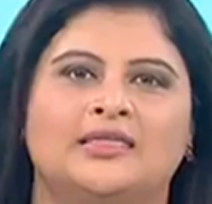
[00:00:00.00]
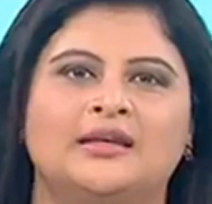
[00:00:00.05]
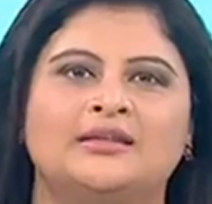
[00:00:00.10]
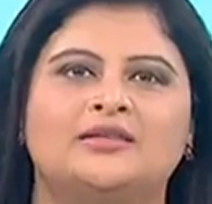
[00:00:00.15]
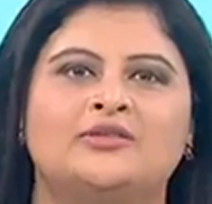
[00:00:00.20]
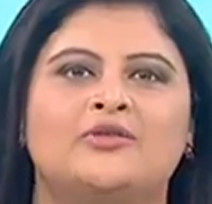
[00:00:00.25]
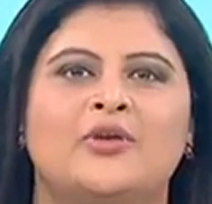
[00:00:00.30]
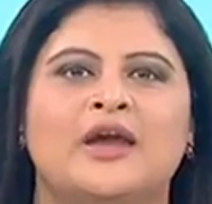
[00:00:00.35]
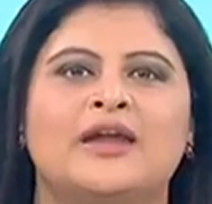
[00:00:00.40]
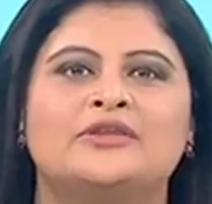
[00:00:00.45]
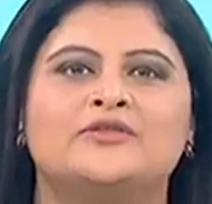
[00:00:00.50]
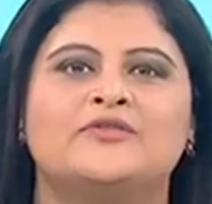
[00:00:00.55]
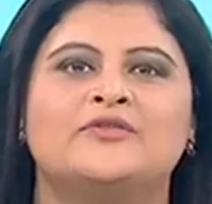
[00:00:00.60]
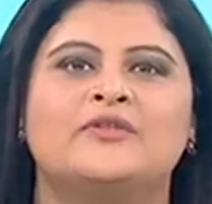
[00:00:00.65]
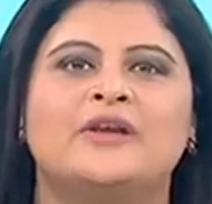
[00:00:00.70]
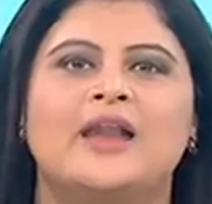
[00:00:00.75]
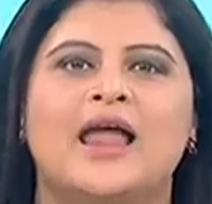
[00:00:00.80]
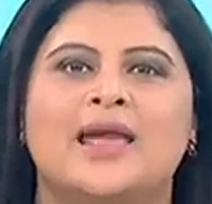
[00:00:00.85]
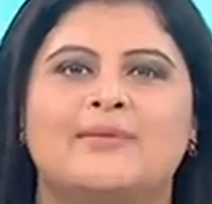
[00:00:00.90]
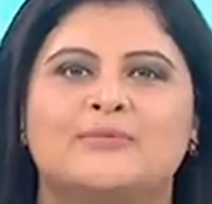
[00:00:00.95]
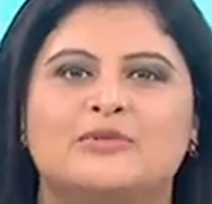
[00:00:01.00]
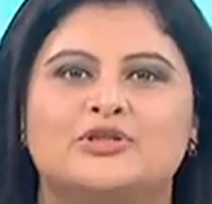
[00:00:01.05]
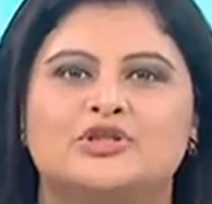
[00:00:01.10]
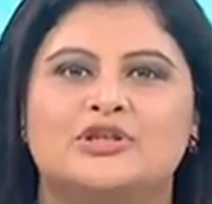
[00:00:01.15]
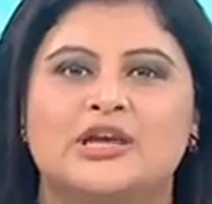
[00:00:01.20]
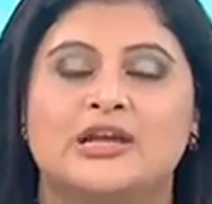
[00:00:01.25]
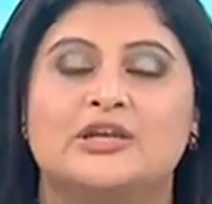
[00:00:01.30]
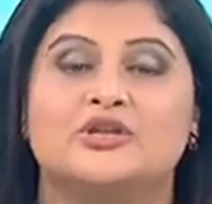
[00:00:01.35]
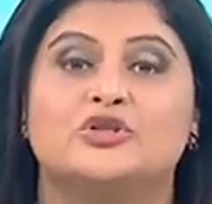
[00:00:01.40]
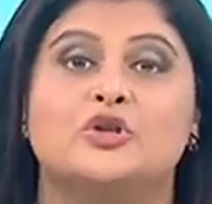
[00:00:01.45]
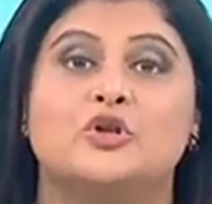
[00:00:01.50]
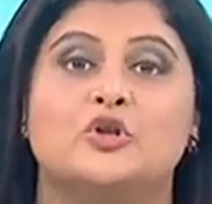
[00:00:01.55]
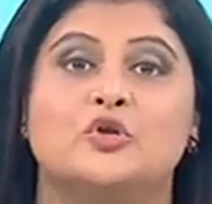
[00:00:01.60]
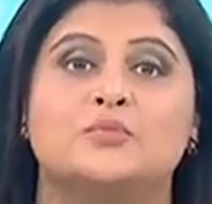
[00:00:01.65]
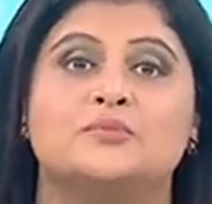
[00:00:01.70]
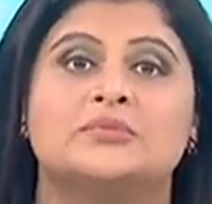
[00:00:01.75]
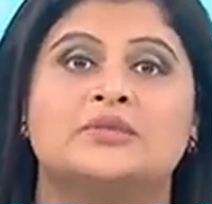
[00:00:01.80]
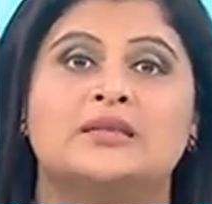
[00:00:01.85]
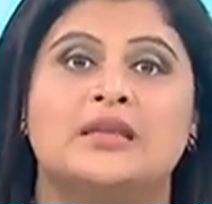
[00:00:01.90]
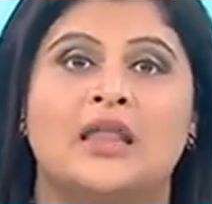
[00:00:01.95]
The threat of climate change
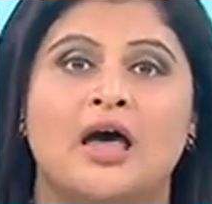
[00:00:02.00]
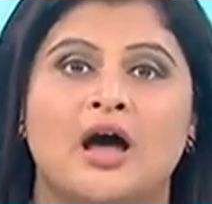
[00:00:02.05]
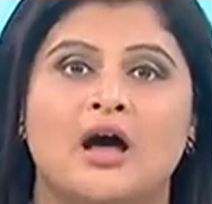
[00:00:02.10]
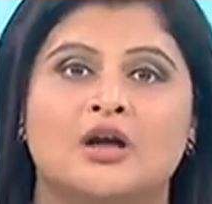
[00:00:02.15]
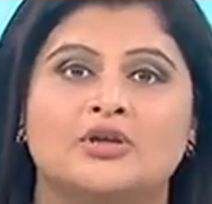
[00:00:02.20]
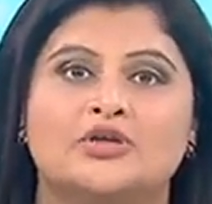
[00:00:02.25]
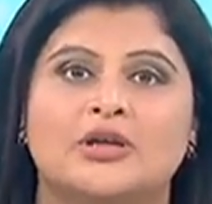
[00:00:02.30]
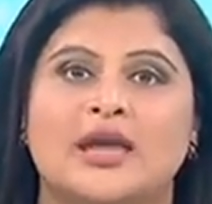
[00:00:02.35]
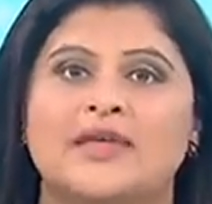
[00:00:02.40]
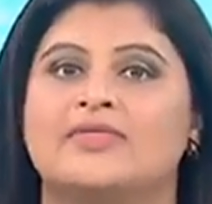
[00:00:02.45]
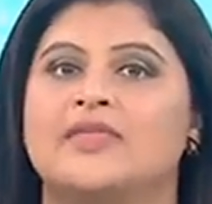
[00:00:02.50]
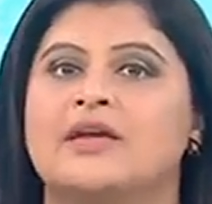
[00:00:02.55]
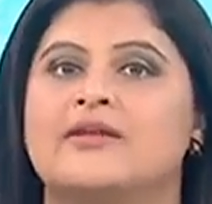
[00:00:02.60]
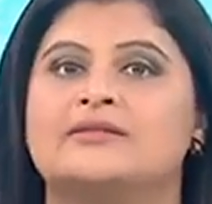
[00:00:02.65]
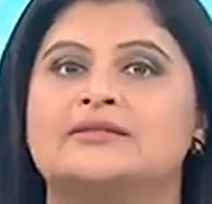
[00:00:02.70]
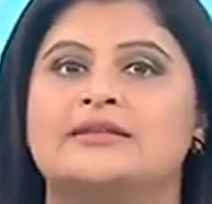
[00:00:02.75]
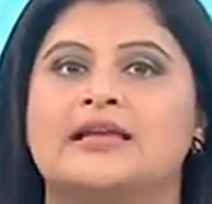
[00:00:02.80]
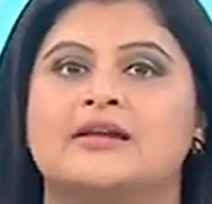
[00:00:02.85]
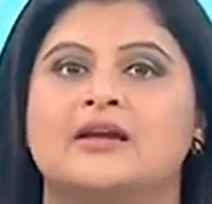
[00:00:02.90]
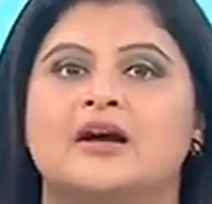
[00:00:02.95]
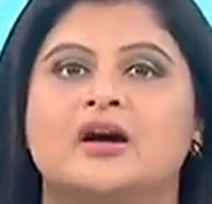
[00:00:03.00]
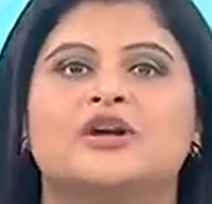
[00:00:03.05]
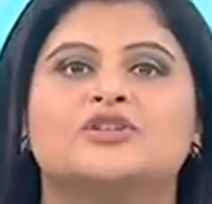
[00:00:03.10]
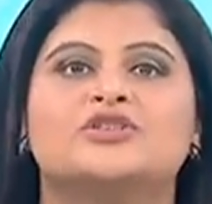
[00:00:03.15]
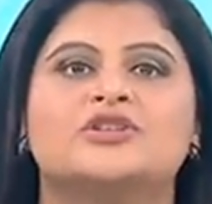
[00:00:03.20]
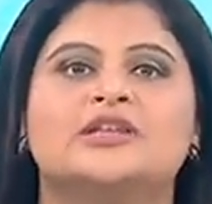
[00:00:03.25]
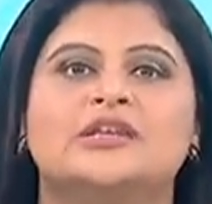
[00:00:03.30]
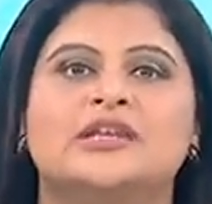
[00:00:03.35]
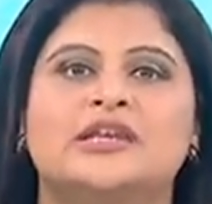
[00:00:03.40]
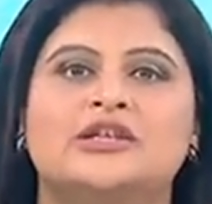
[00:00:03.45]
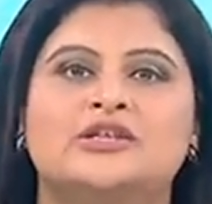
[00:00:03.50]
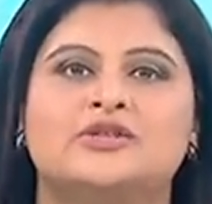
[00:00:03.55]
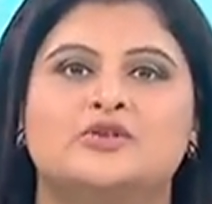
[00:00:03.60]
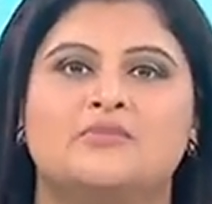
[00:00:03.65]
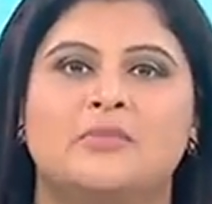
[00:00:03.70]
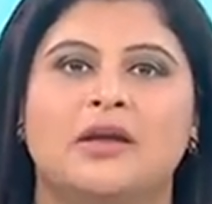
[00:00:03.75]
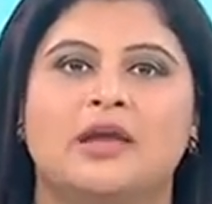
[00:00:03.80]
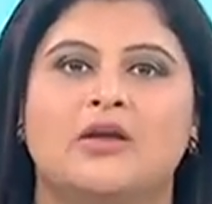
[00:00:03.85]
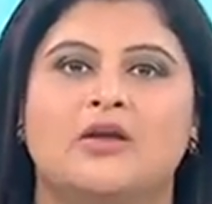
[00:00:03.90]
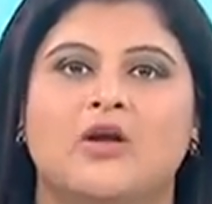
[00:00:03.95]
looms large, and there is an urgent need to
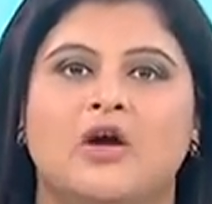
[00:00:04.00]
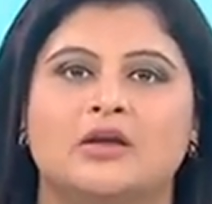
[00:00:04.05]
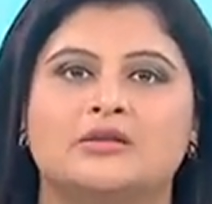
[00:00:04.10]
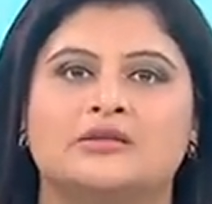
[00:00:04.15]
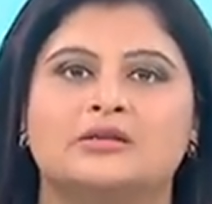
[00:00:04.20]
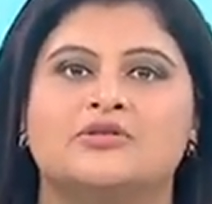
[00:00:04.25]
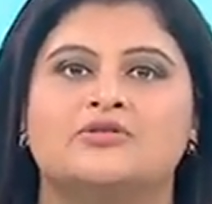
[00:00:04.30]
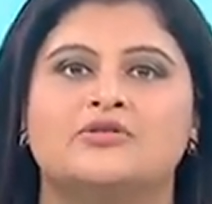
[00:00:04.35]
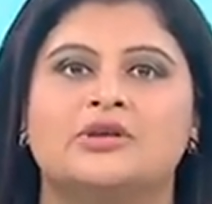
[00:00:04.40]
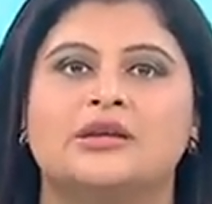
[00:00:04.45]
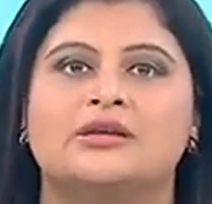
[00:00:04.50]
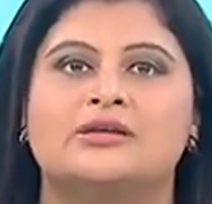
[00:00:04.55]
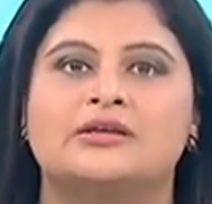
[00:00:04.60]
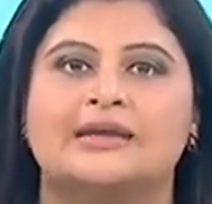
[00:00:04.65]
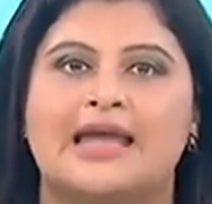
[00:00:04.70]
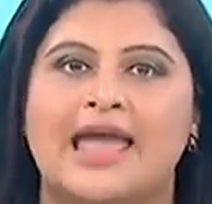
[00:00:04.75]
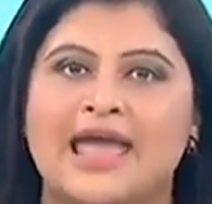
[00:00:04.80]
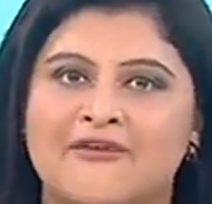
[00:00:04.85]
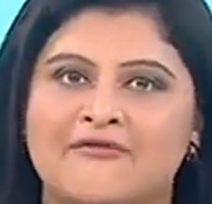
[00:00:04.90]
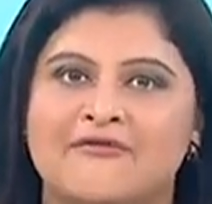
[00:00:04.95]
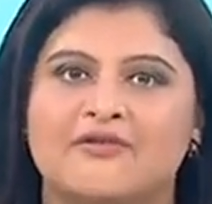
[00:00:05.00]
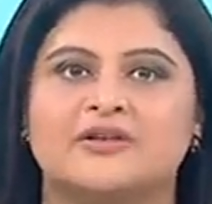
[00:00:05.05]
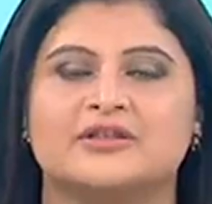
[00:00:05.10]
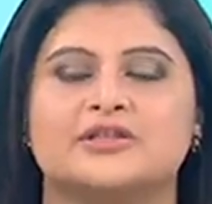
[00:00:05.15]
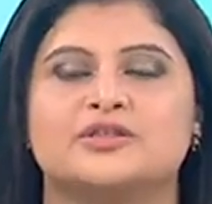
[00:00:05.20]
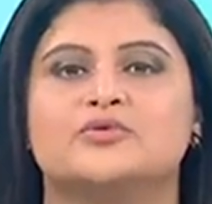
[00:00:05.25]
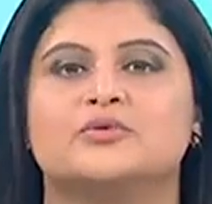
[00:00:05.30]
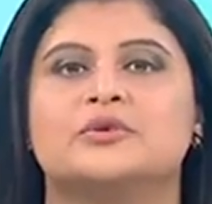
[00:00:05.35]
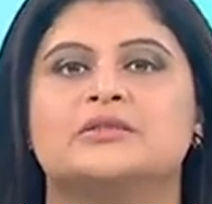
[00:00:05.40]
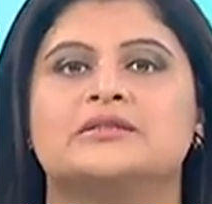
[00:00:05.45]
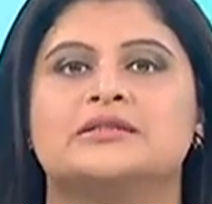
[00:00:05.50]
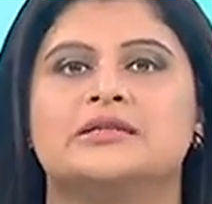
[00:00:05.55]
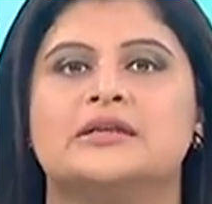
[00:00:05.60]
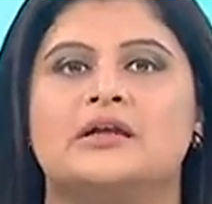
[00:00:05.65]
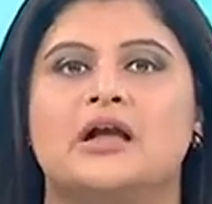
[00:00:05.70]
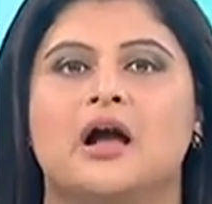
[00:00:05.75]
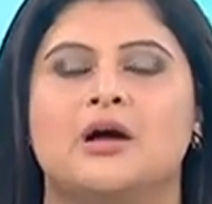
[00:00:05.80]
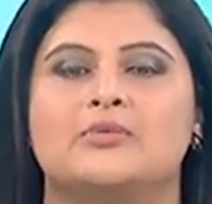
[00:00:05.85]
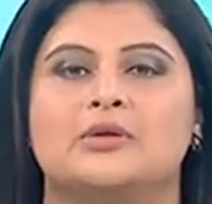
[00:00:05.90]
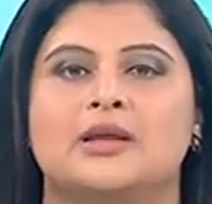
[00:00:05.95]
make concentrated efforts towards
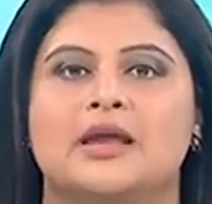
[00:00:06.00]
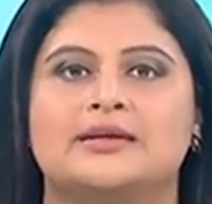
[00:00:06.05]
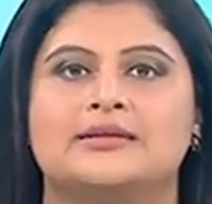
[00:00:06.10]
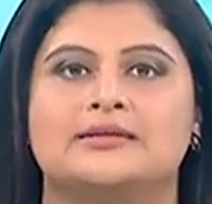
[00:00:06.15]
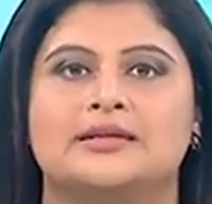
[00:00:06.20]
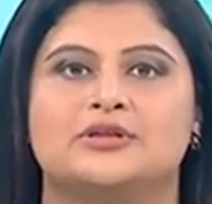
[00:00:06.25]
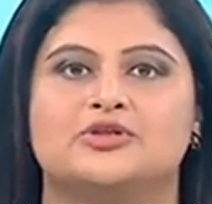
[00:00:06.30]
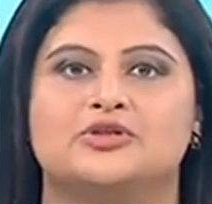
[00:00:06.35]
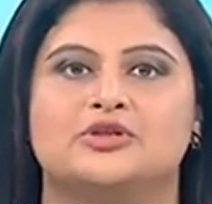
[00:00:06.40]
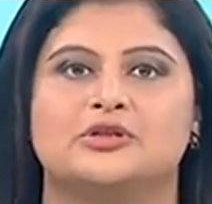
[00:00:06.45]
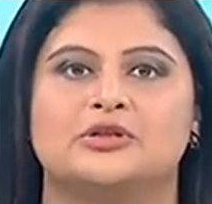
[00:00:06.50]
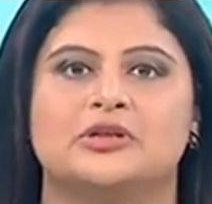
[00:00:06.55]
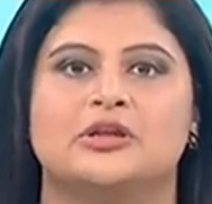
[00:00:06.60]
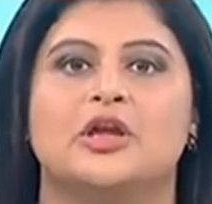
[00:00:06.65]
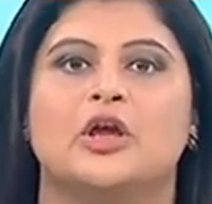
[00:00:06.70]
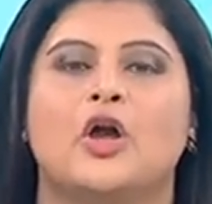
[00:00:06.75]
decarbonization.